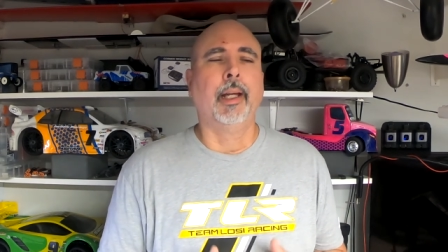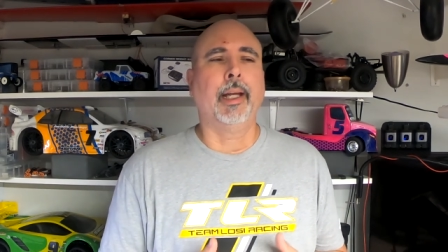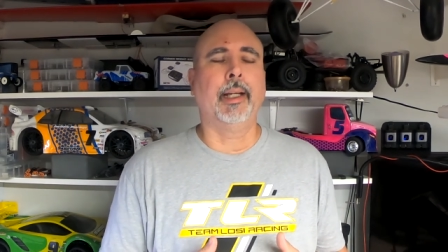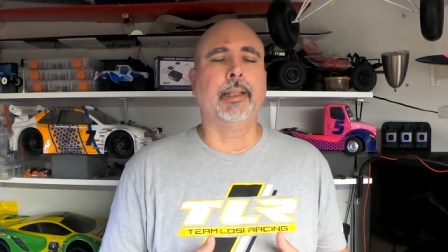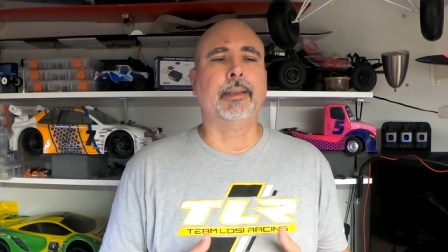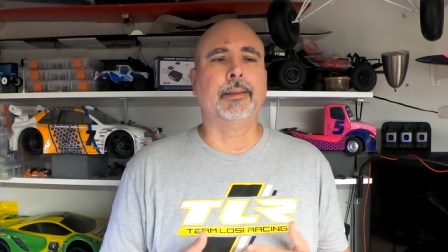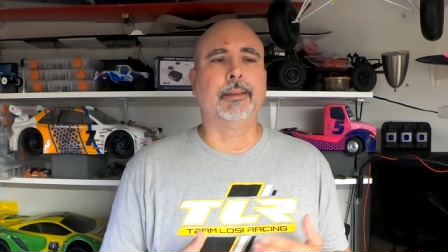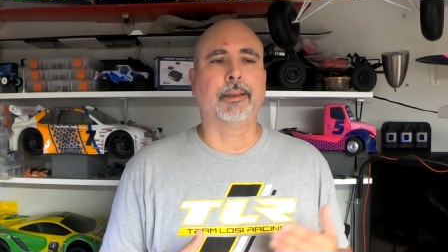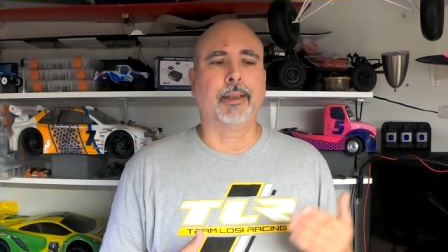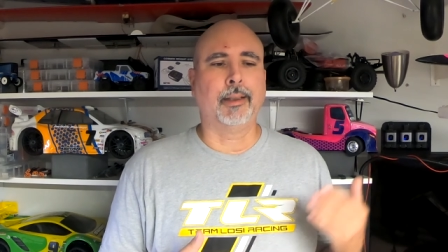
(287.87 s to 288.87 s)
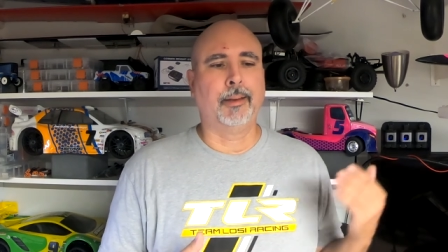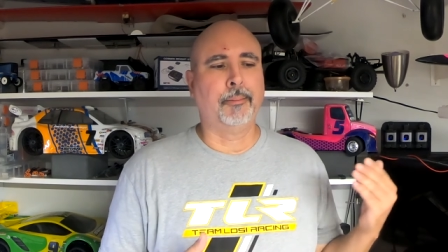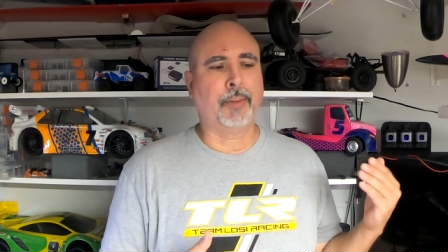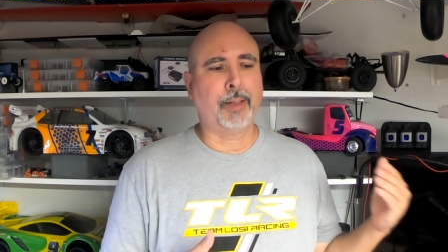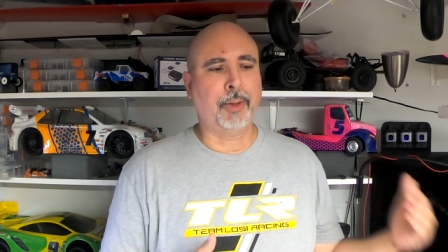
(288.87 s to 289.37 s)
And
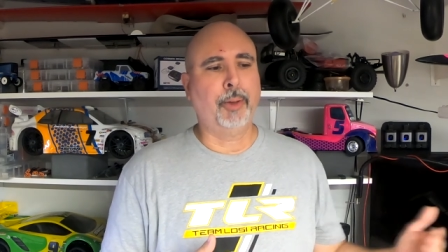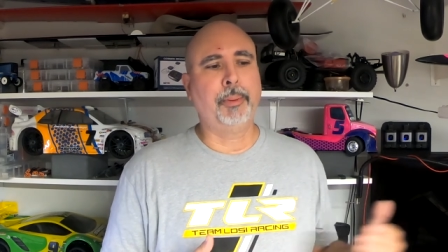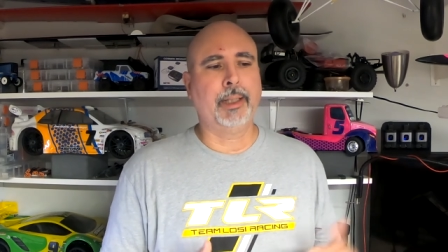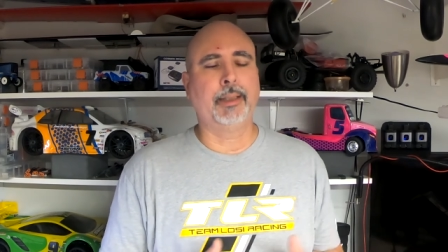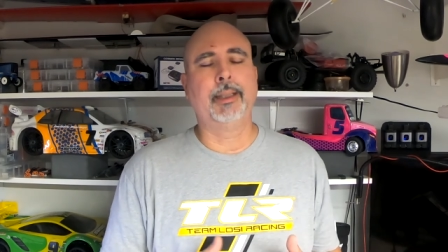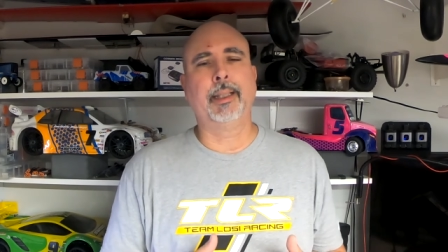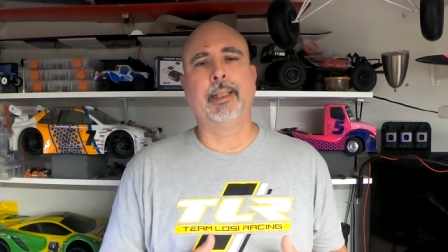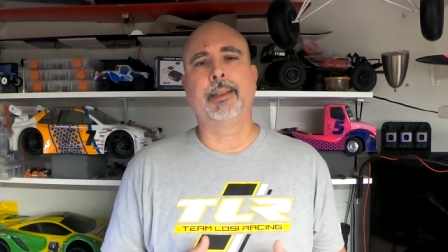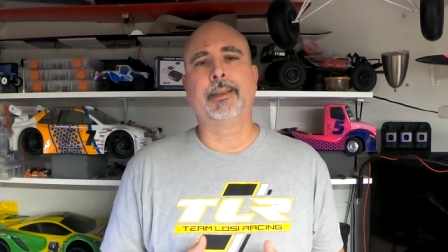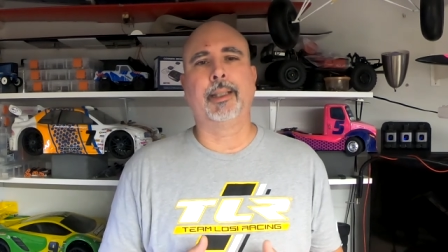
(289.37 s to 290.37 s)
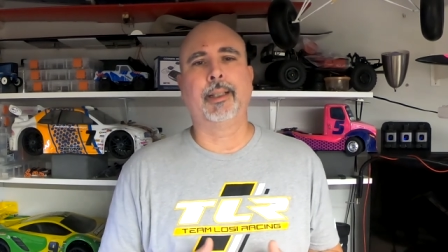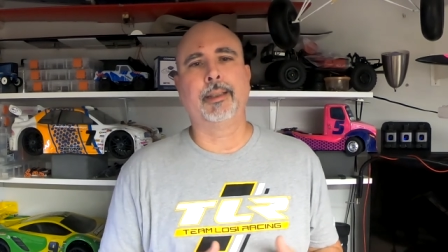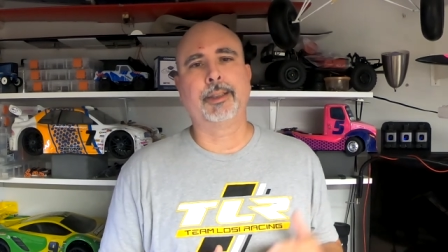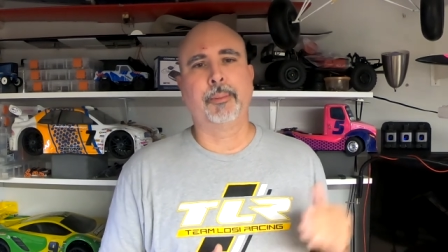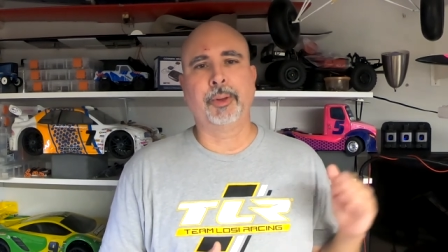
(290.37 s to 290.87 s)
I'm hoping I can get
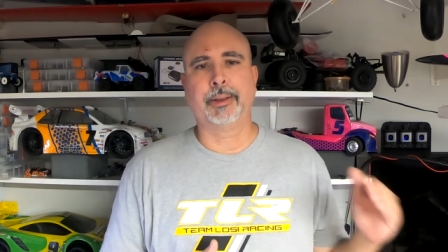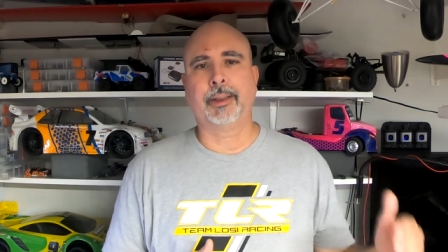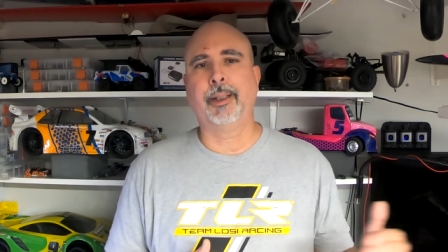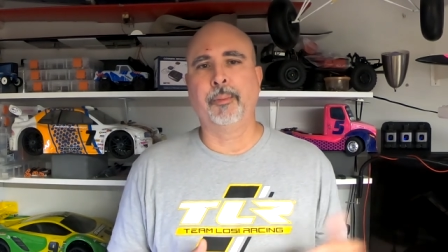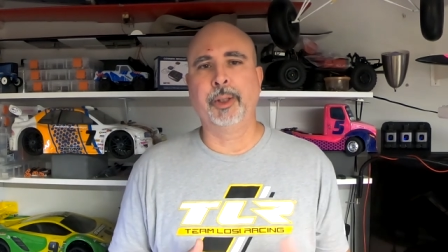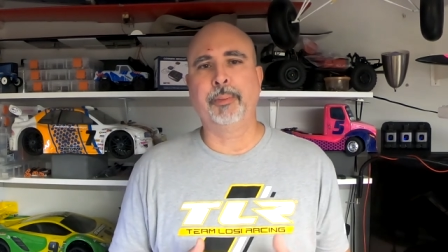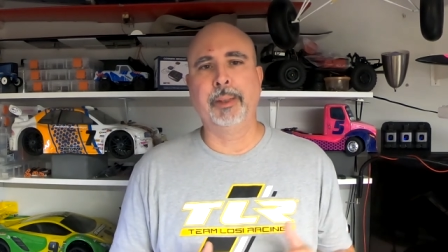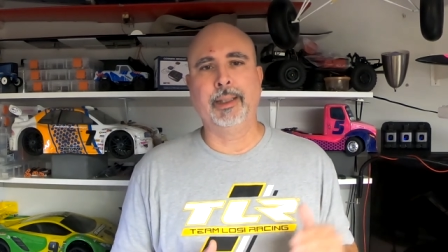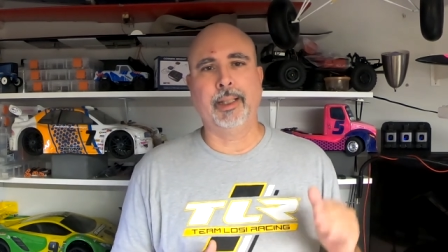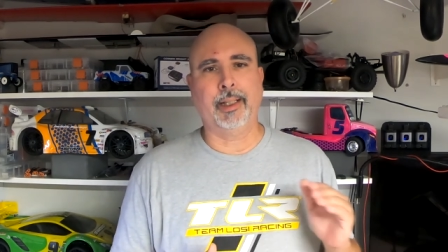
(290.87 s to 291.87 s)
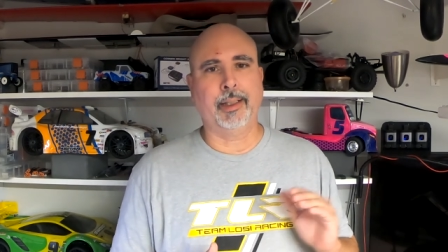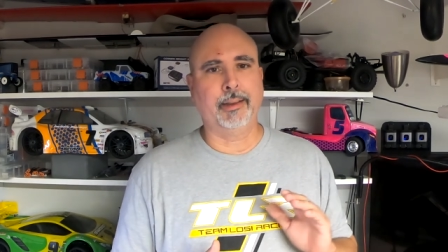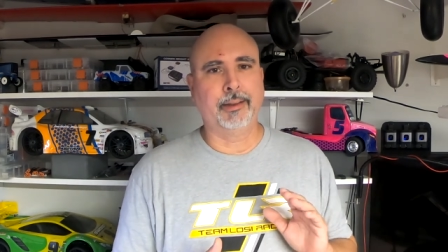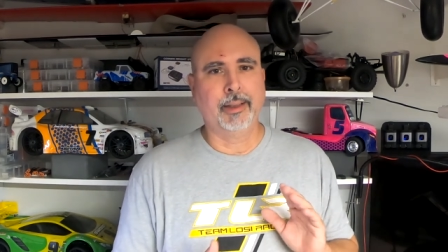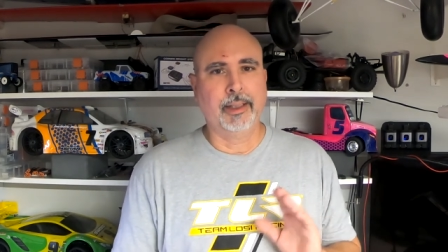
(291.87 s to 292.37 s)
someone to come with me
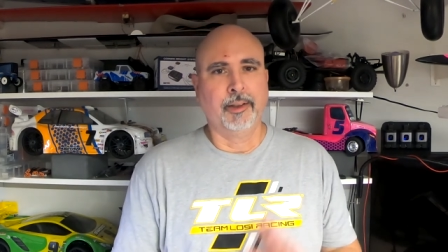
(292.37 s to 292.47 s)
and